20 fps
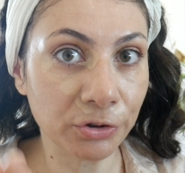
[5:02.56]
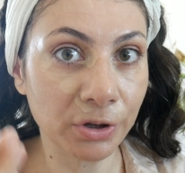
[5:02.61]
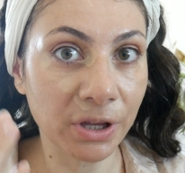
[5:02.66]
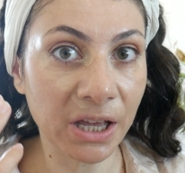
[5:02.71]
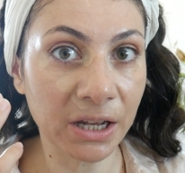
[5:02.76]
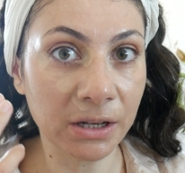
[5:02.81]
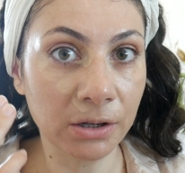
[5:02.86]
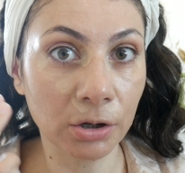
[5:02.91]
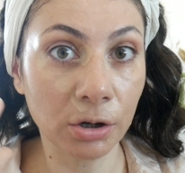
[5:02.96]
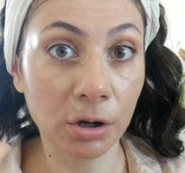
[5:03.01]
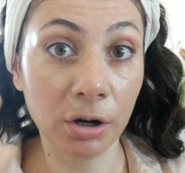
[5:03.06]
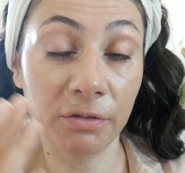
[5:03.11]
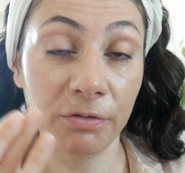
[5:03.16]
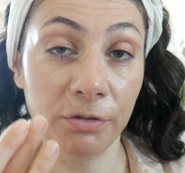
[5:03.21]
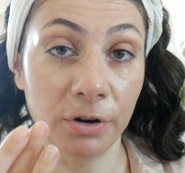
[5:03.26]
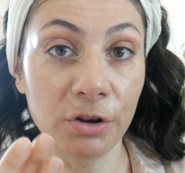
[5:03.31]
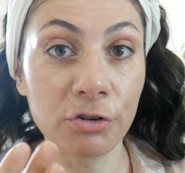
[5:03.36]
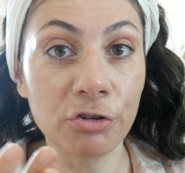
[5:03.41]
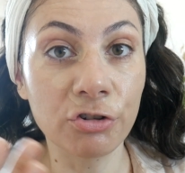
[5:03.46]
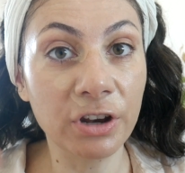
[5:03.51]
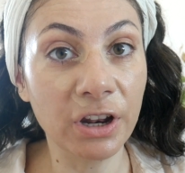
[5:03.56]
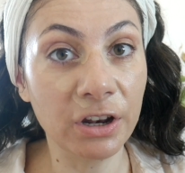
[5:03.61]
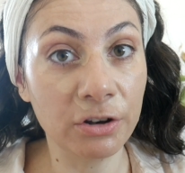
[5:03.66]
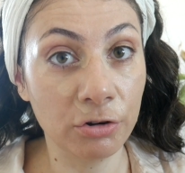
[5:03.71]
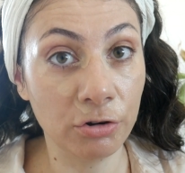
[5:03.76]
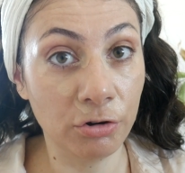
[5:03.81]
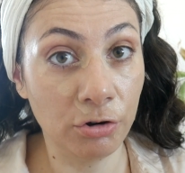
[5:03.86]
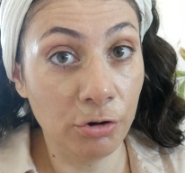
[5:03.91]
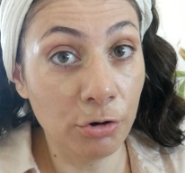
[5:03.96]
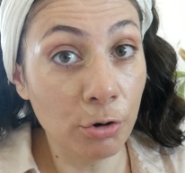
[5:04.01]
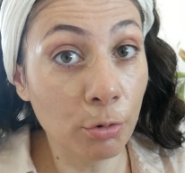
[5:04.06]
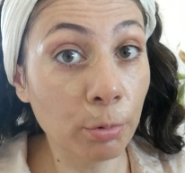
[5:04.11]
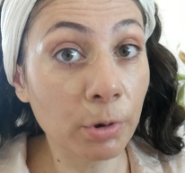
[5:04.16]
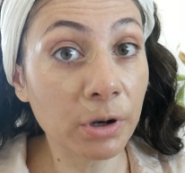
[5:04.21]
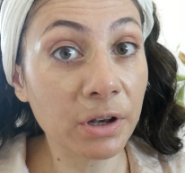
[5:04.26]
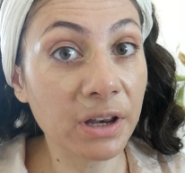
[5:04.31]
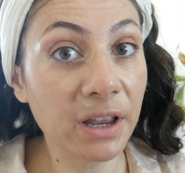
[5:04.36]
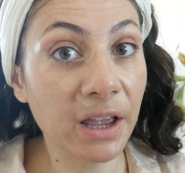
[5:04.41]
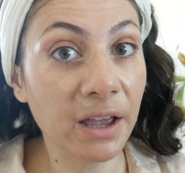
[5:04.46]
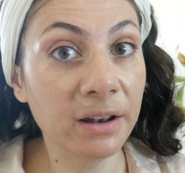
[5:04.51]
get the coverage that you
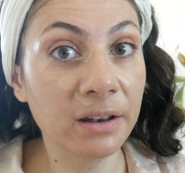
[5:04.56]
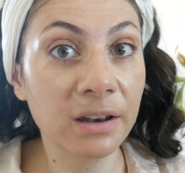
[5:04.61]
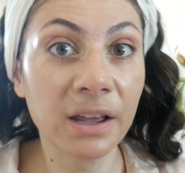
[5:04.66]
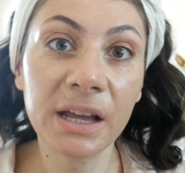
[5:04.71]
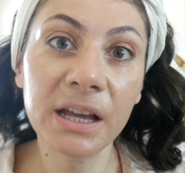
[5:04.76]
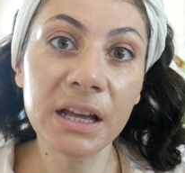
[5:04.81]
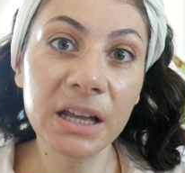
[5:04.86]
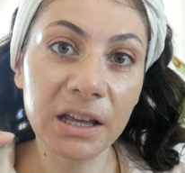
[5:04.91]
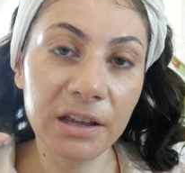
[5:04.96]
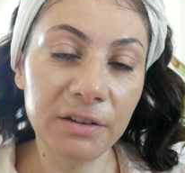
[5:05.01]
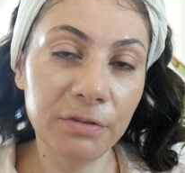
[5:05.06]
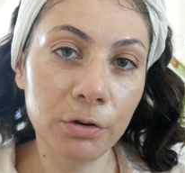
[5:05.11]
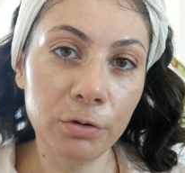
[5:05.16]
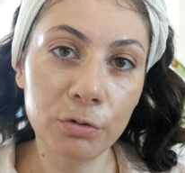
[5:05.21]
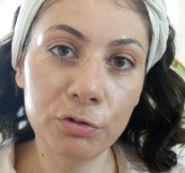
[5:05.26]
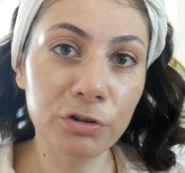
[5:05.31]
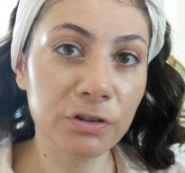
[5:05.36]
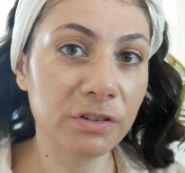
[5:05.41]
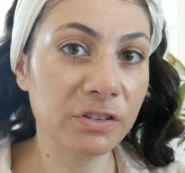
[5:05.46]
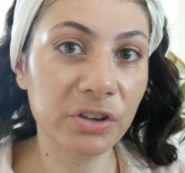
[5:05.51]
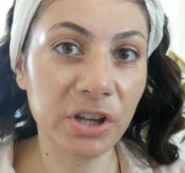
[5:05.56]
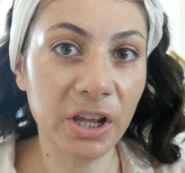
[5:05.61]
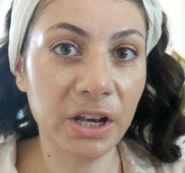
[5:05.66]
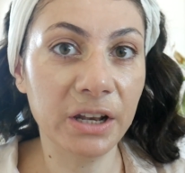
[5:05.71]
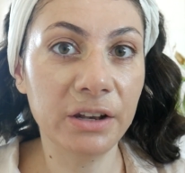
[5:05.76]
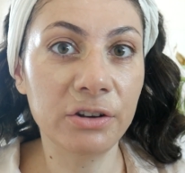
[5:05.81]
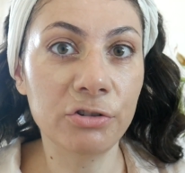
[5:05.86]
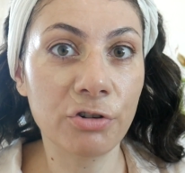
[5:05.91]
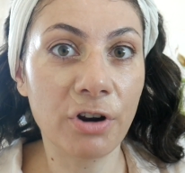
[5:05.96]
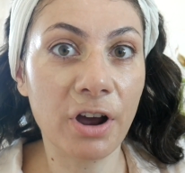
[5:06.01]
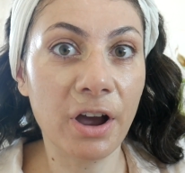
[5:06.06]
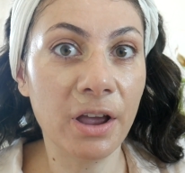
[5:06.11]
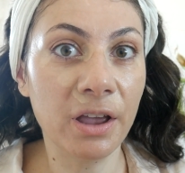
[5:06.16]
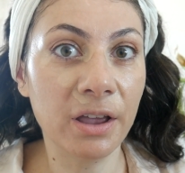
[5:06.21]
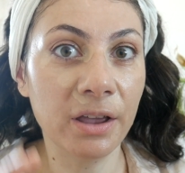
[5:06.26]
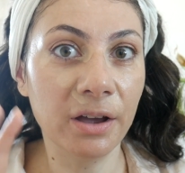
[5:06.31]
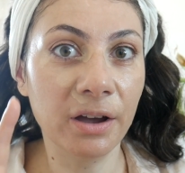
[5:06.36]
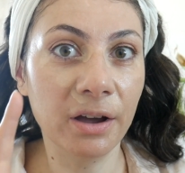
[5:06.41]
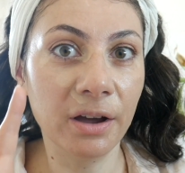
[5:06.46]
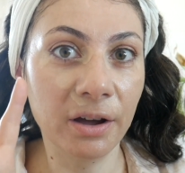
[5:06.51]
would get if you just let it
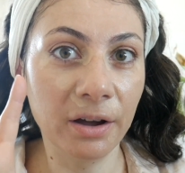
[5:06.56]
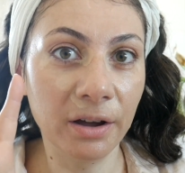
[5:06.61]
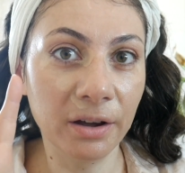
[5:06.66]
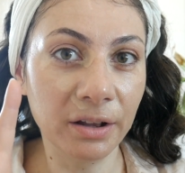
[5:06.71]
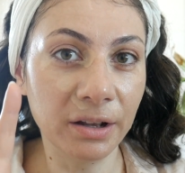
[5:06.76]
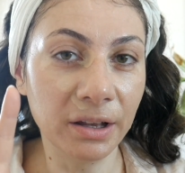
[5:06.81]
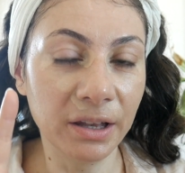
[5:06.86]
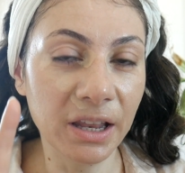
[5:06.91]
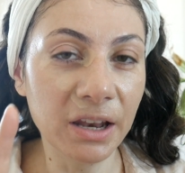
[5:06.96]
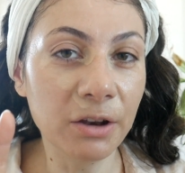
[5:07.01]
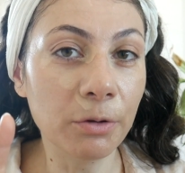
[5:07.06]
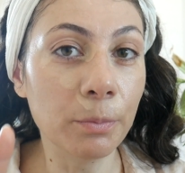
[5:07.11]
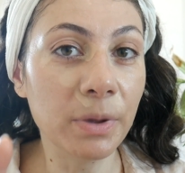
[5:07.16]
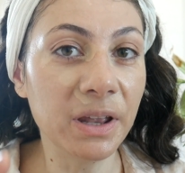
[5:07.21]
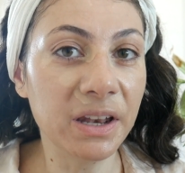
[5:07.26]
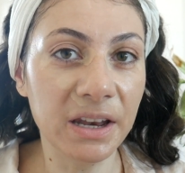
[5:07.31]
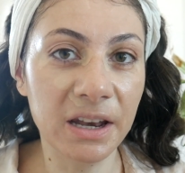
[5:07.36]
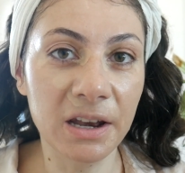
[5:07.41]
dry a little bit in